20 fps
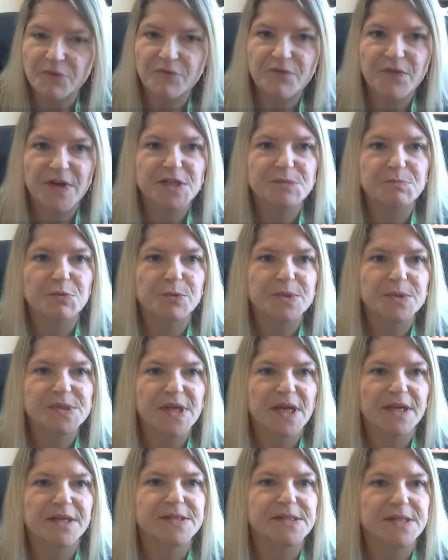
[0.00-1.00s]
on Facebook were
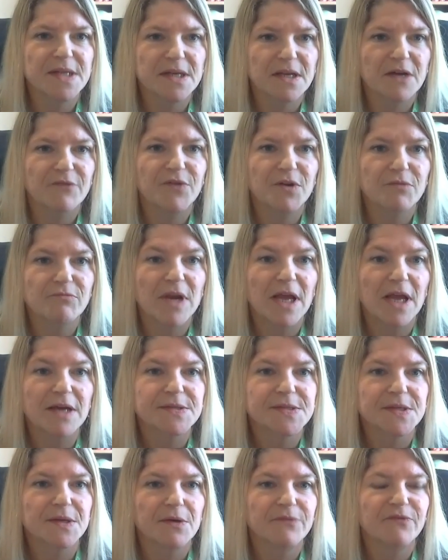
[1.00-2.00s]
saying, isn't it lovely and
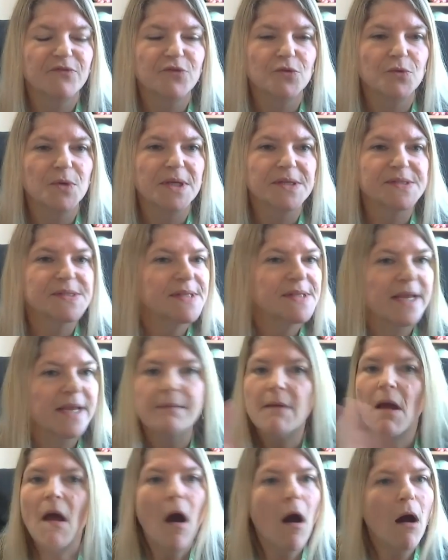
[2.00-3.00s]
relaxing? I'm falling
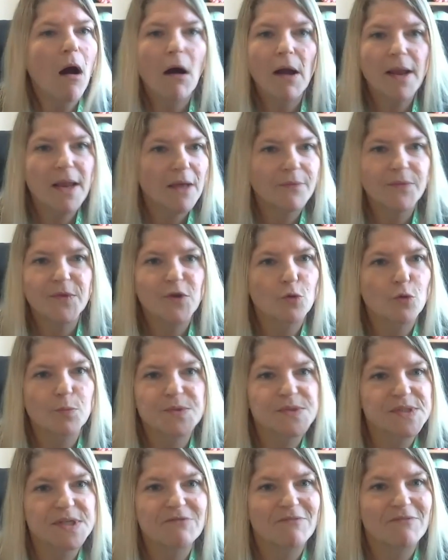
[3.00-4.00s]
asleep. I had the
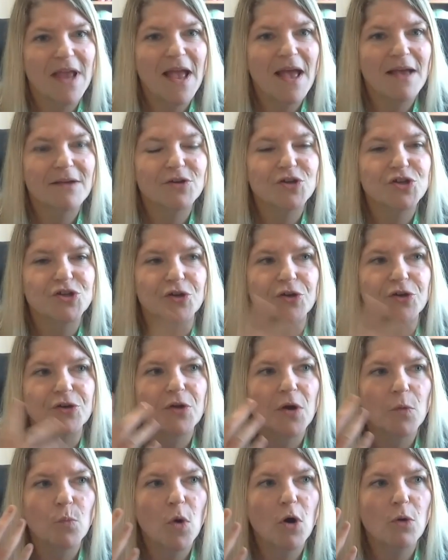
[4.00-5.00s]
opposite reaction.
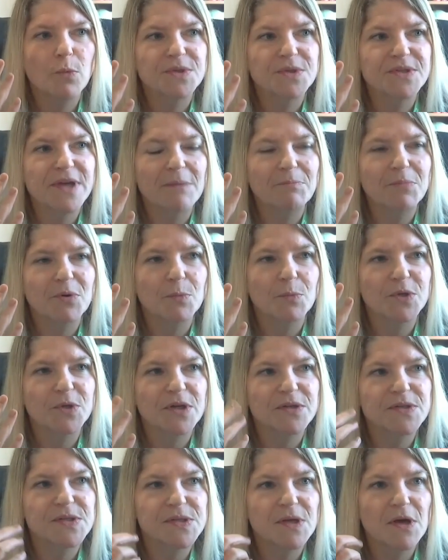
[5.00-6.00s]
And what would happen would
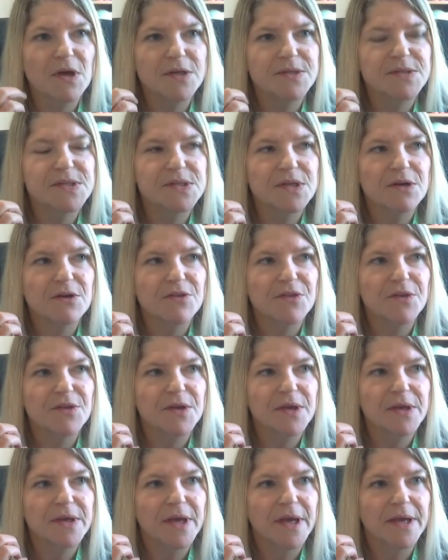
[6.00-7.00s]
I'd start
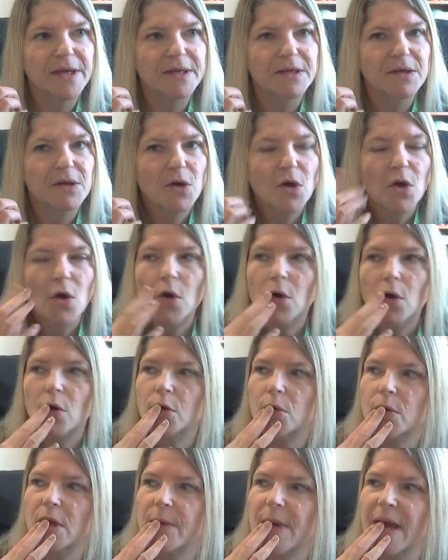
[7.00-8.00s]
thinking,
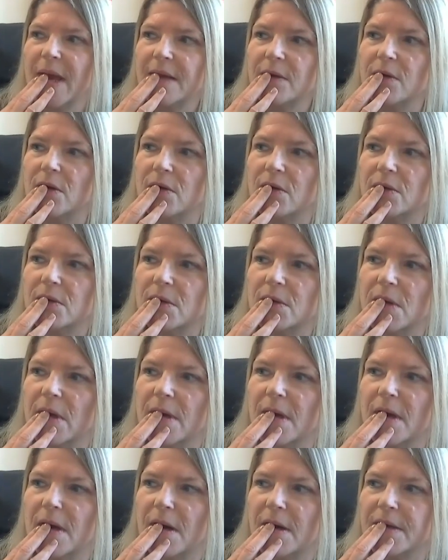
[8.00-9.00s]
oh no, hang on,
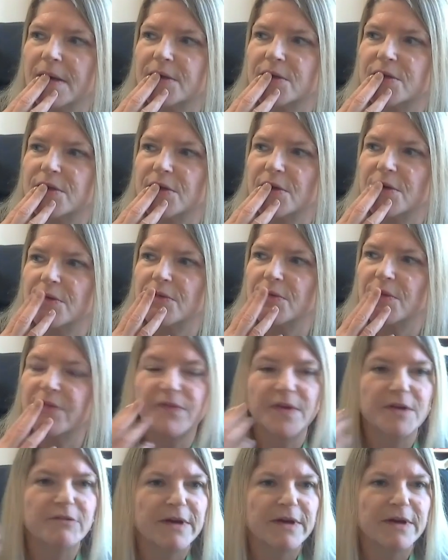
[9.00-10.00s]
I could do the
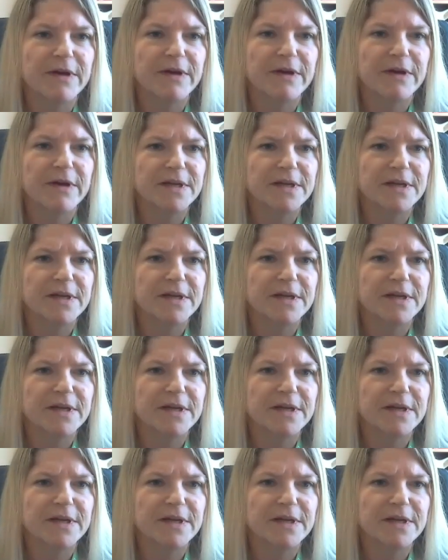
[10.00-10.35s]
figure eight